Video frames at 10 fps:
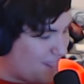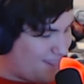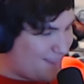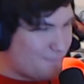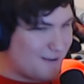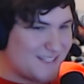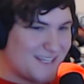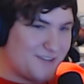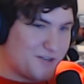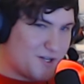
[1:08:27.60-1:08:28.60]
I'm not saying
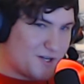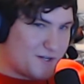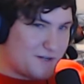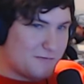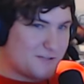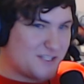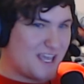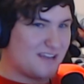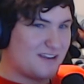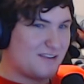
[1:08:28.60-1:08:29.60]
they're good. I'm
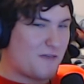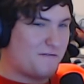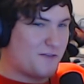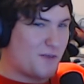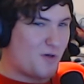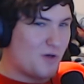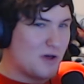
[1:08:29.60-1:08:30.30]
saying they feel